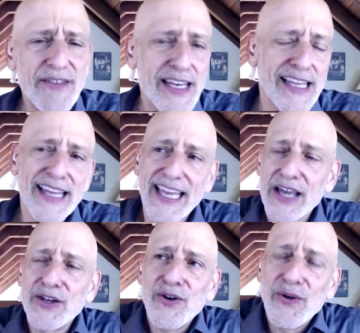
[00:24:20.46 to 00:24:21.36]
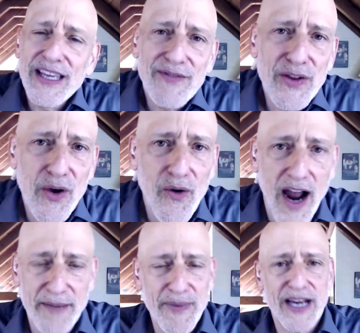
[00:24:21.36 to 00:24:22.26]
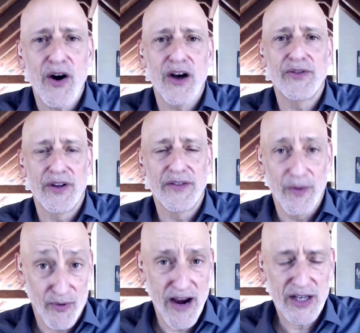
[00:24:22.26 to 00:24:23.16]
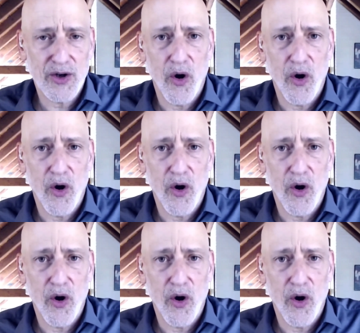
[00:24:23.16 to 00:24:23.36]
Even, like, you know, even though I pick on the press